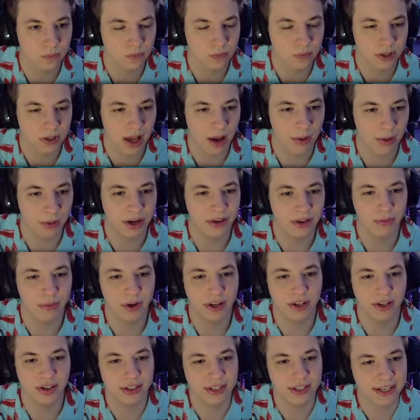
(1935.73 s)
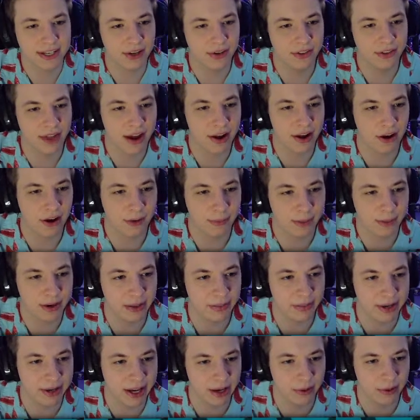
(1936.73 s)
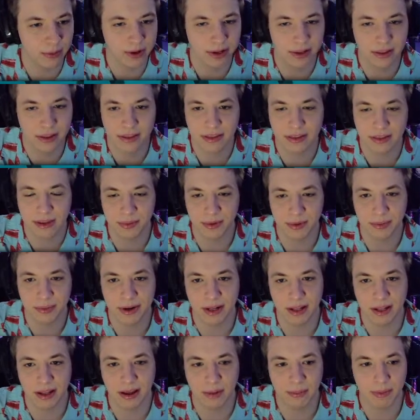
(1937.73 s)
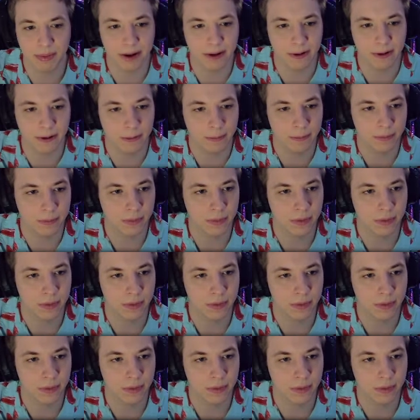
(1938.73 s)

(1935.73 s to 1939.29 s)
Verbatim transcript: if we had just killed that Harpy to begin with, it would have been a lot better.